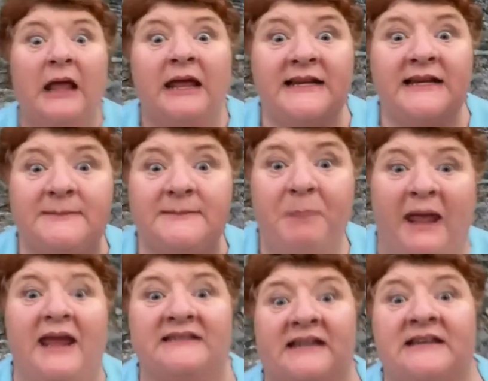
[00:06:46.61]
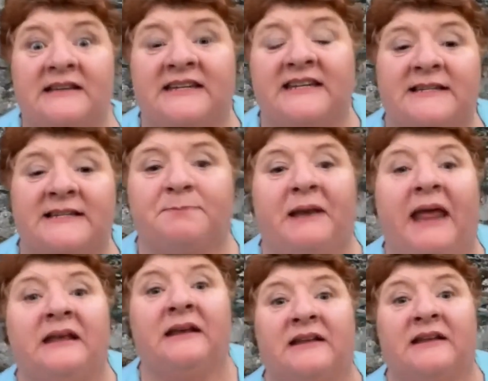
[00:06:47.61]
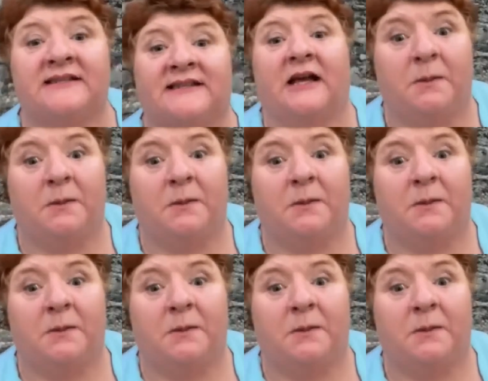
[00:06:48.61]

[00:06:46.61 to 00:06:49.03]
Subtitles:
His bed and his blankets, I